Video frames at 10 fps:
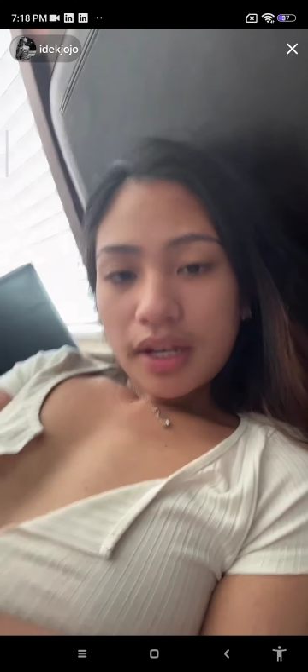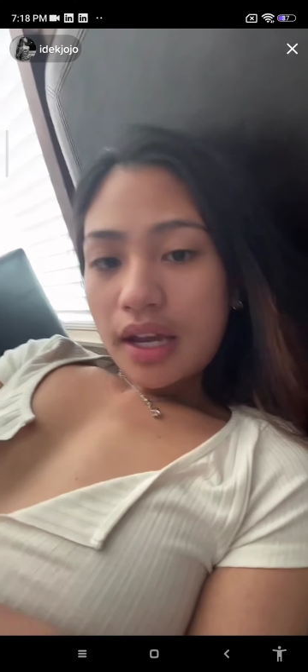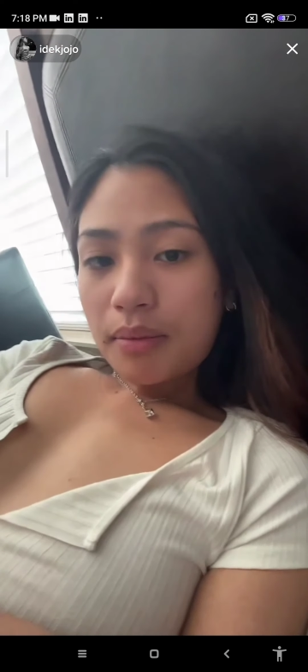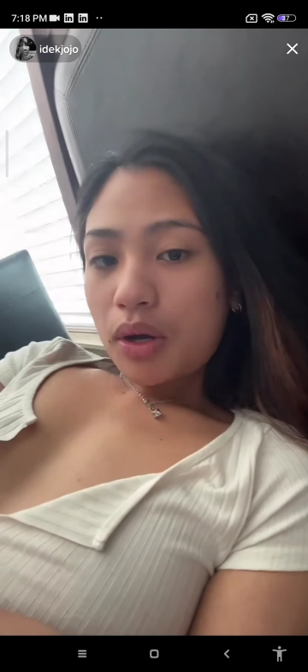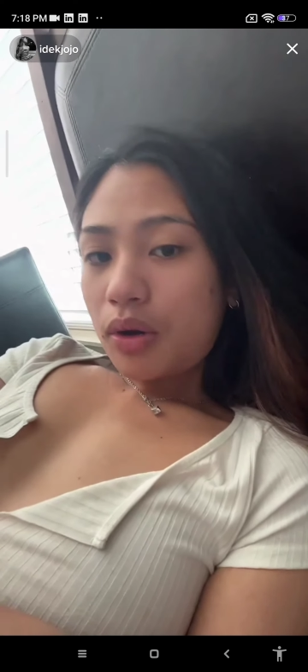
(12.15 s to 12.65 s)

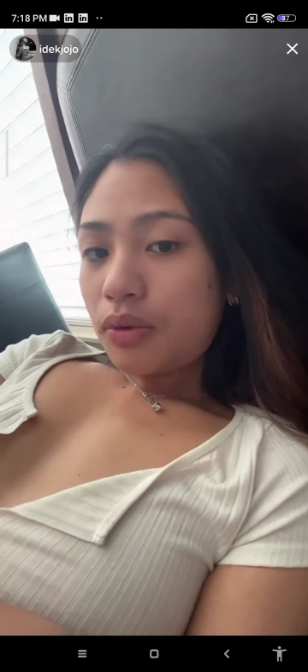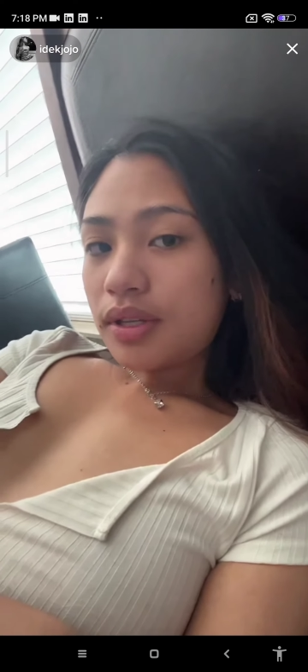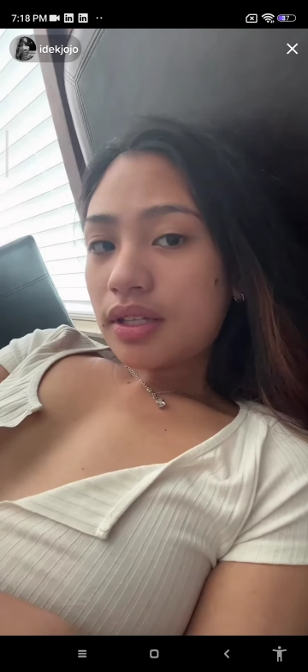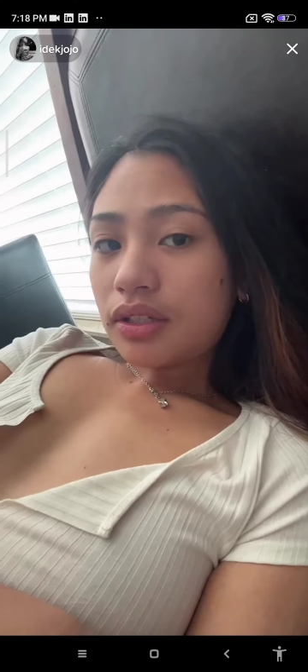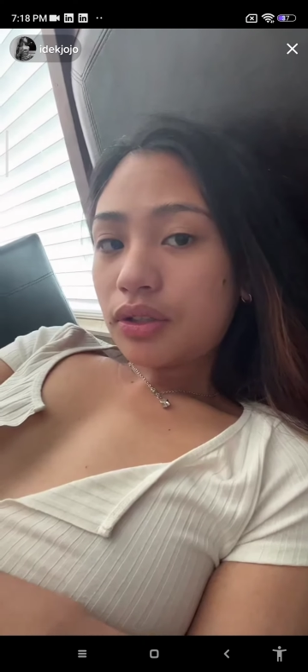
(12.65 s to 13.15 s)
I'm
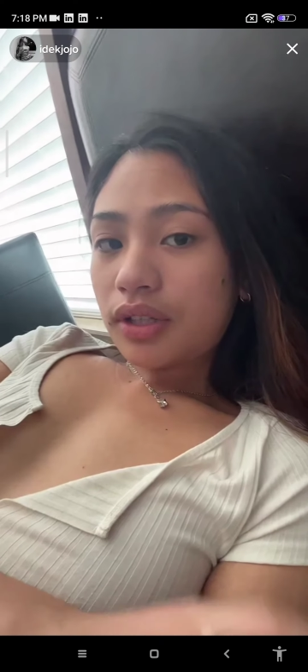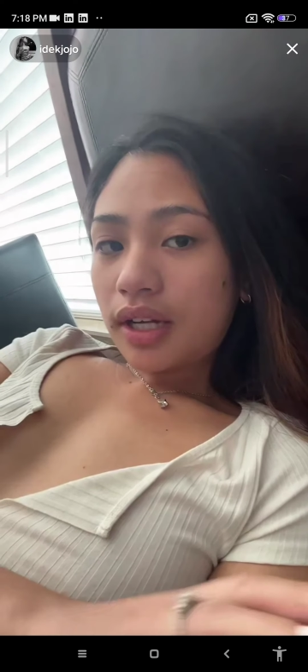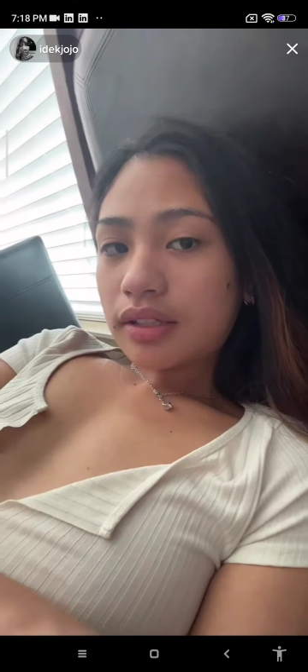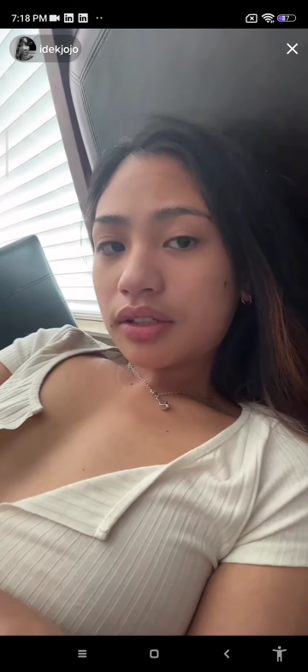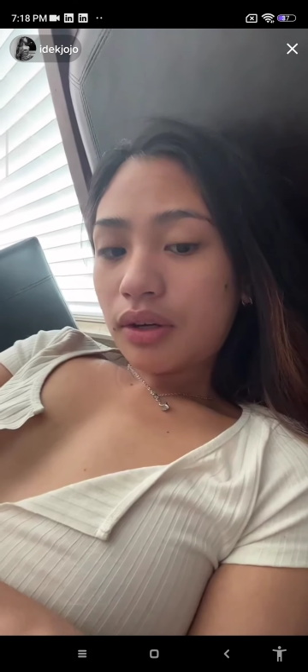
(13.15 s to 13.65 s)
always, you
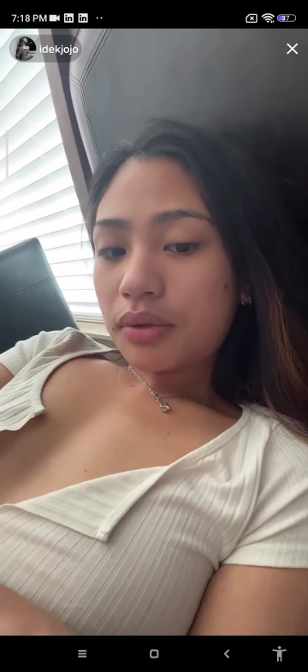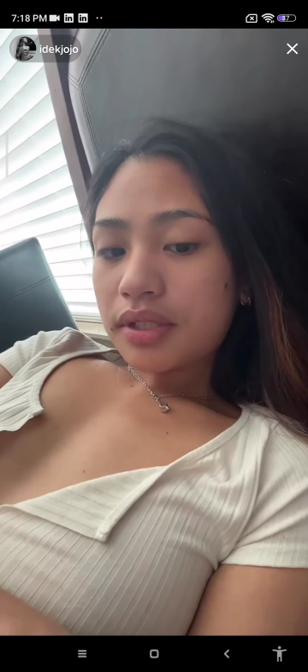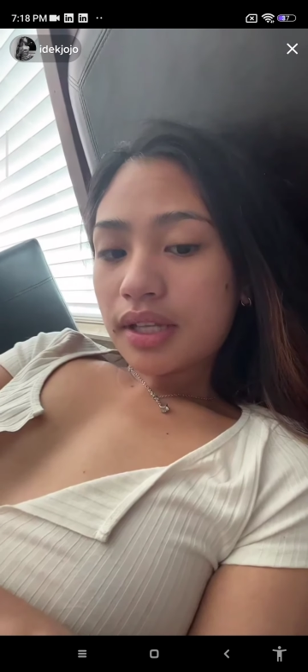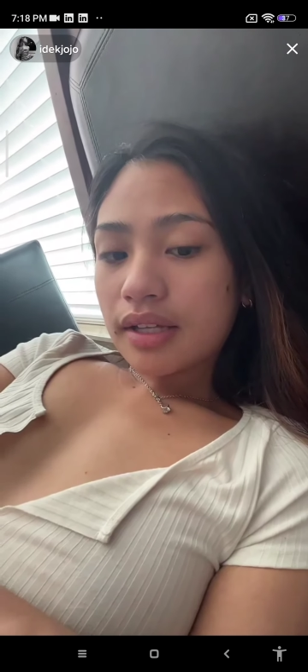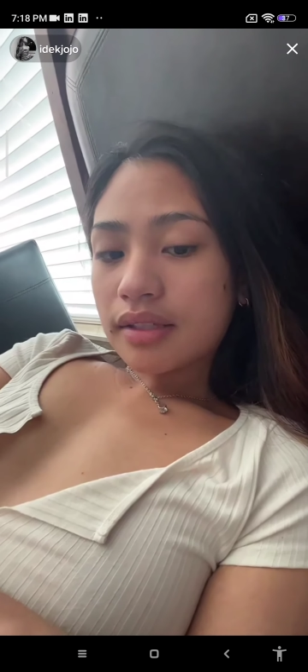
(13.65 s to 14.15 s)
guys are always
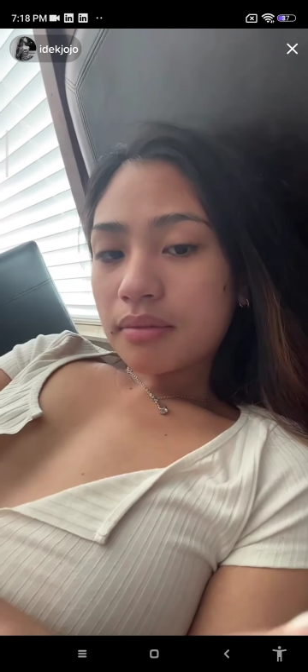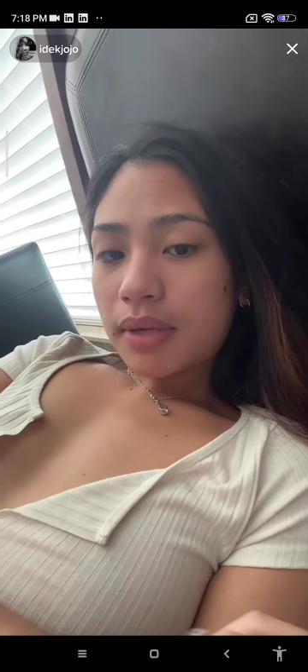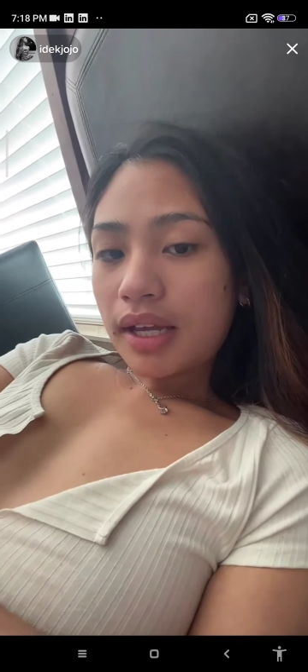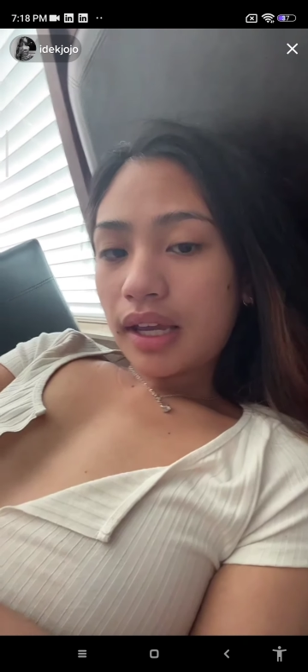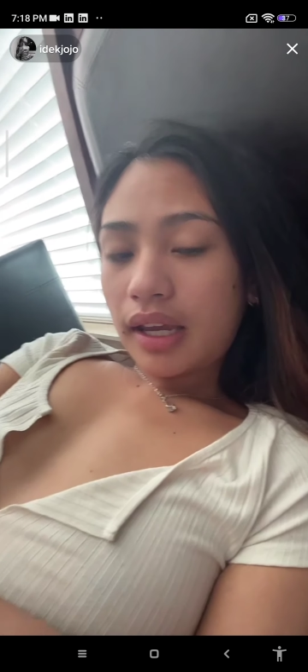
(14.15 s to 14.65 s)
asking
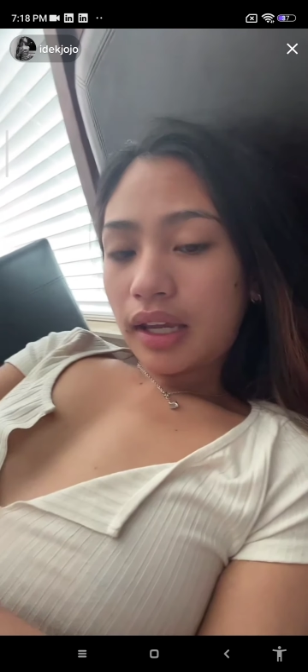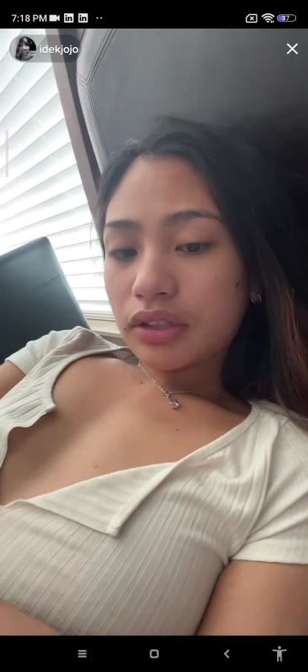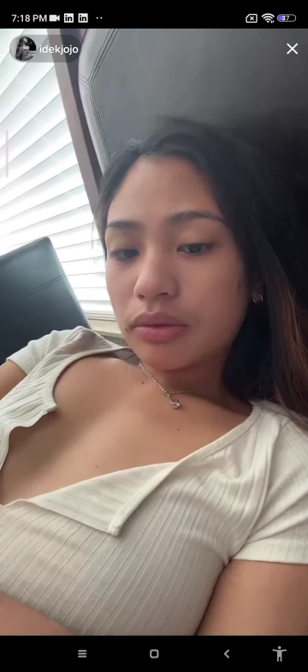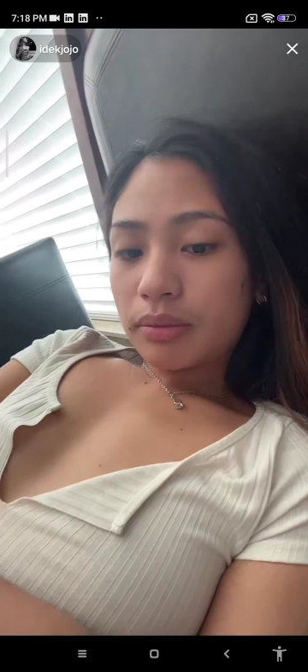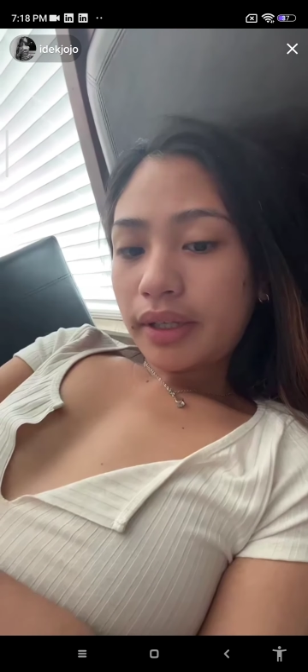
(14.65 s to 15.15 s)
my age
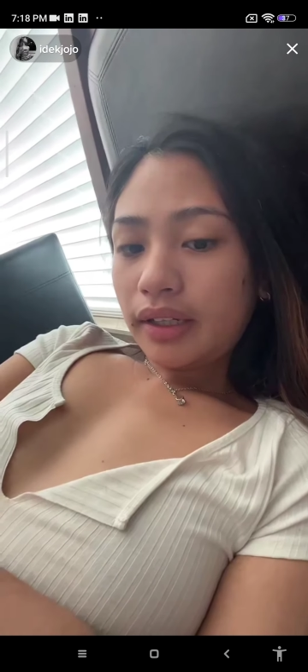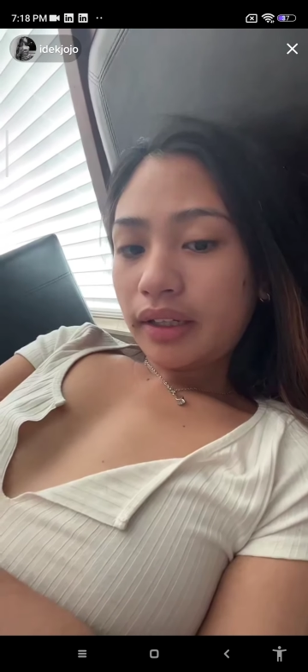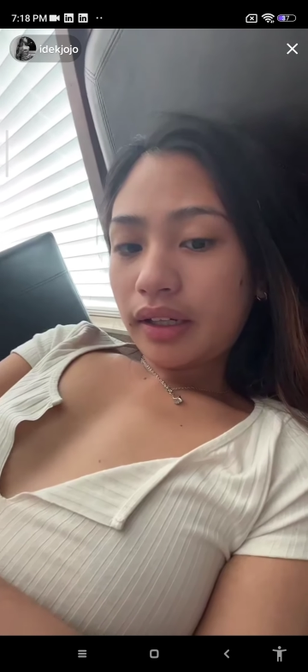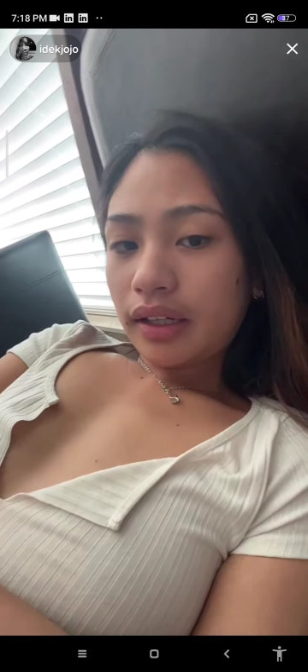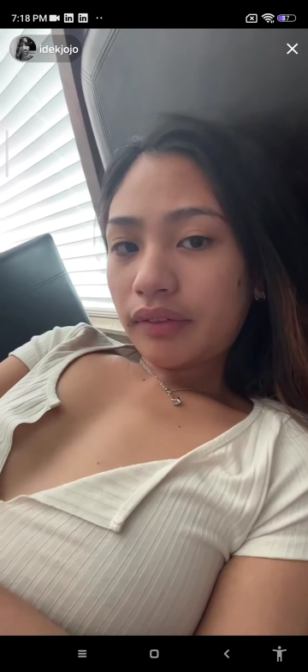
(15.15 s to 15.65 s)
on my
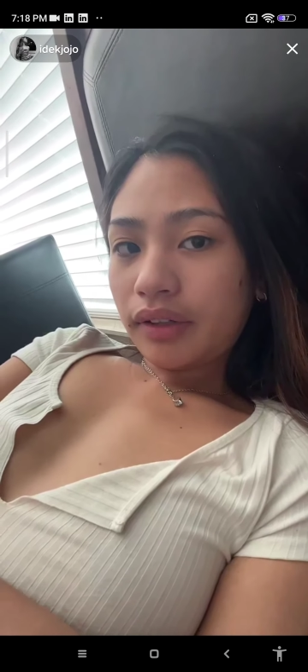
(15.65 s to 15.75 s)
live,